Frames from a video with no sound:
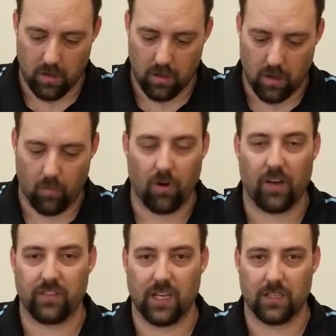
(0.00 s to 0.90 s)
we'll
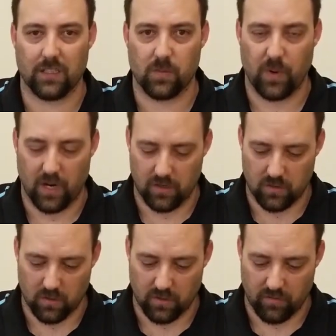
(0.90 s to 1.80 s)
have to get this paired
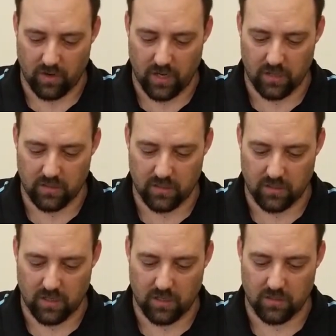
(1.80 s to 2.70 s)
to a device
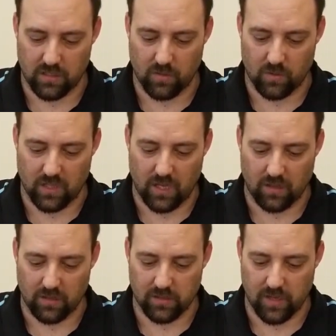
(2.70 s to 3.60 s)
and see what that
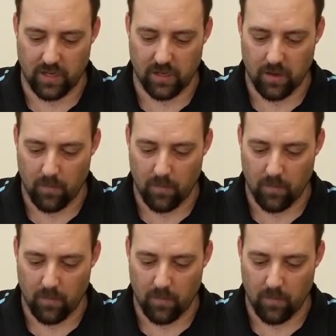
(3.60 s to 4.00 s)
looks like.